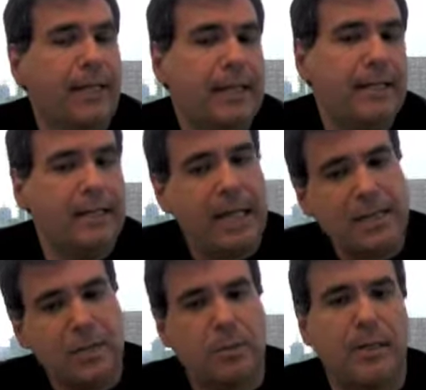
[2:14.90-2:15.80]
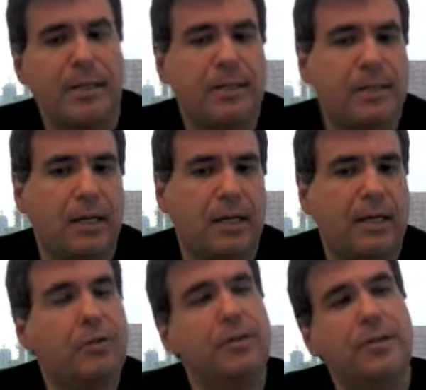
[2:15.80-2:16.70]
And then the last one is uh,
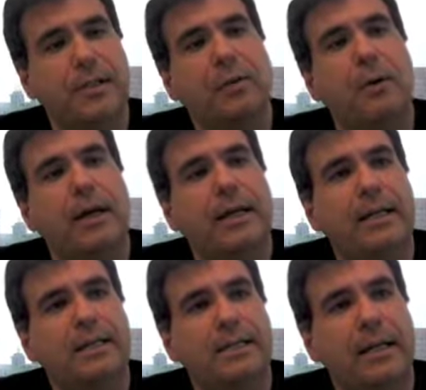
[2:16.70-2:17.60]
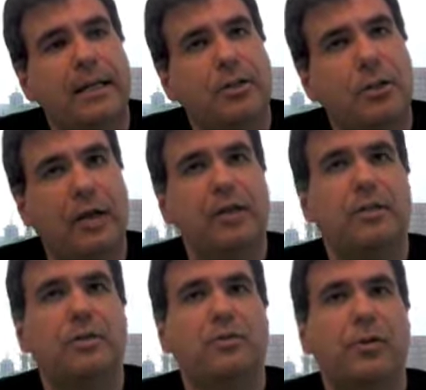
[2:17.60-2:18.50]
an interesting one, and it's uh, trying
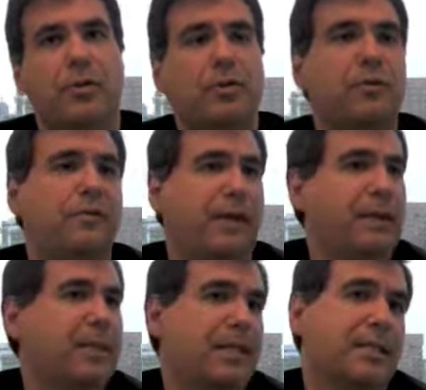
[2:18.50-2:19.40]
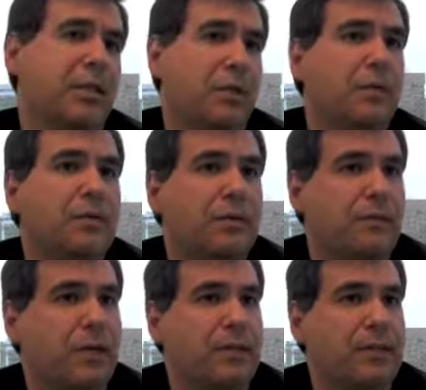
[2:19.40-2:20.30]
to recruit families and youth to
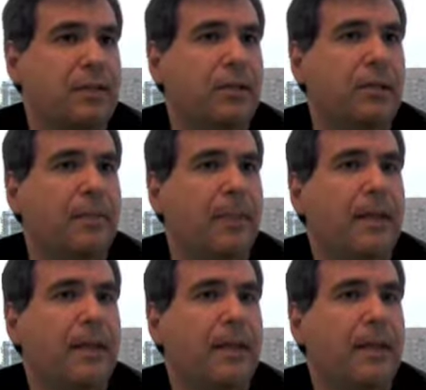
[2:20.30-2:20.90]
volunteer.